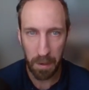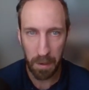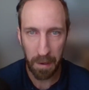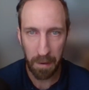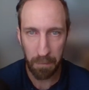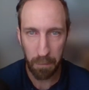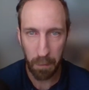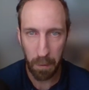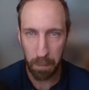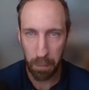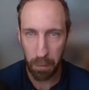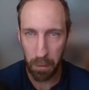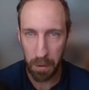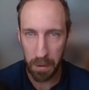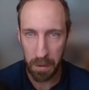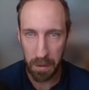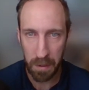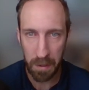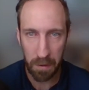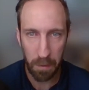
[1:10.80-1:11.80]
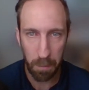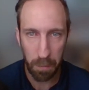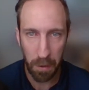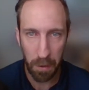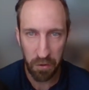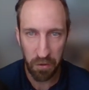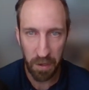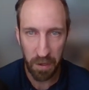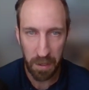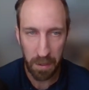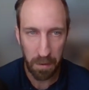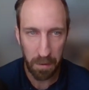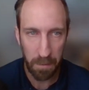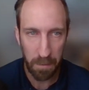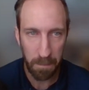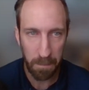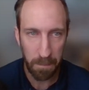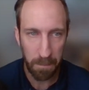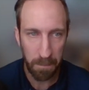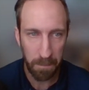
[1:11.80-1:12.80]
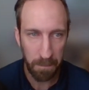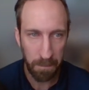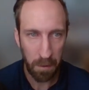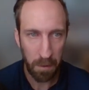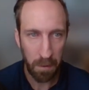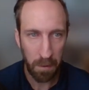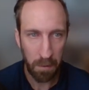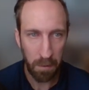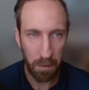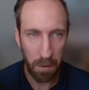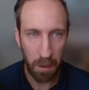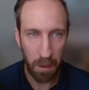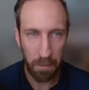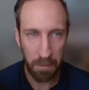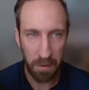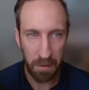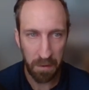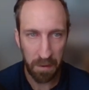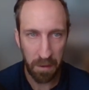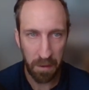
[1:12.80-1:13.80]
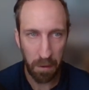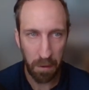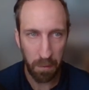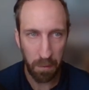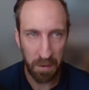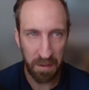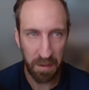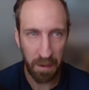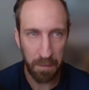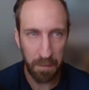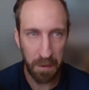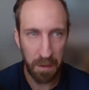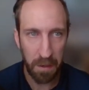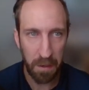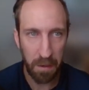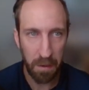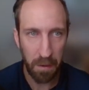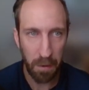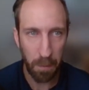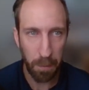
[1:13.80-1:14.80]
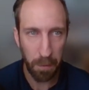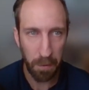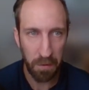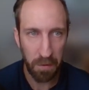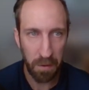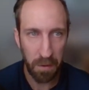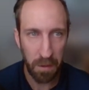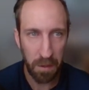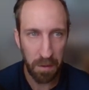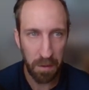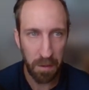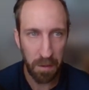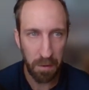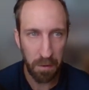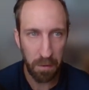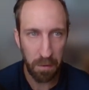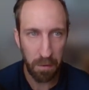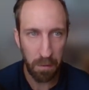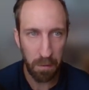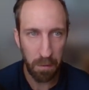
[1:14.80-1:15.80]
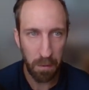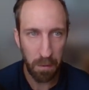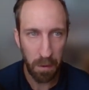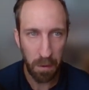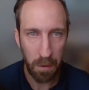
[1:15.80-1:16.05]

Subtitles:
every point in the project. You obviously always have the opportunity to